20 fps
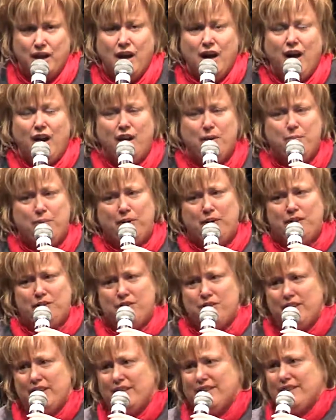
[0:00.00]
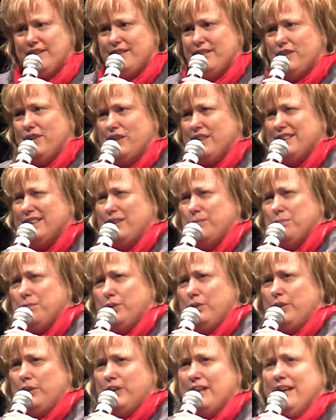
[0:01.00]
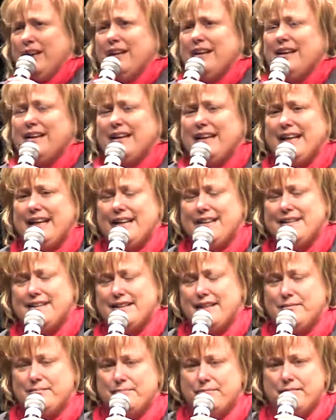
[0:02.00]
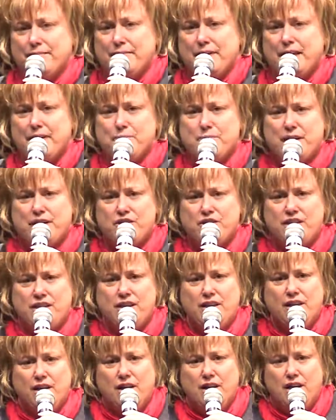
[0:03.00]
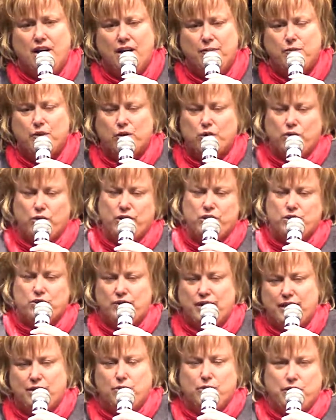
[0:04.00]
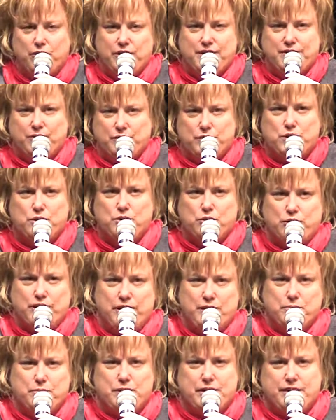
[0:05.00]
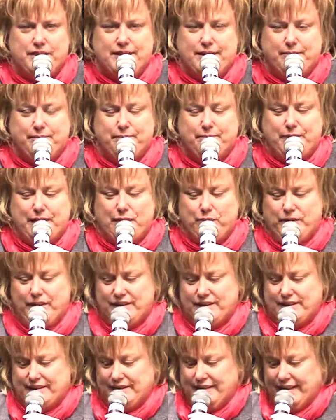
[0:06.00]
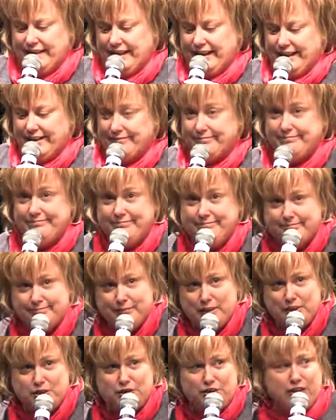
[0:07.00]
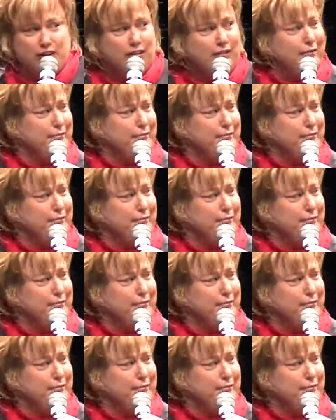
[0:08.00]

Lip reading: I apologise to the guys in Burke and Mudgee. I'm not quite sure how well this will stream, but bear with us. Okay, Maestro?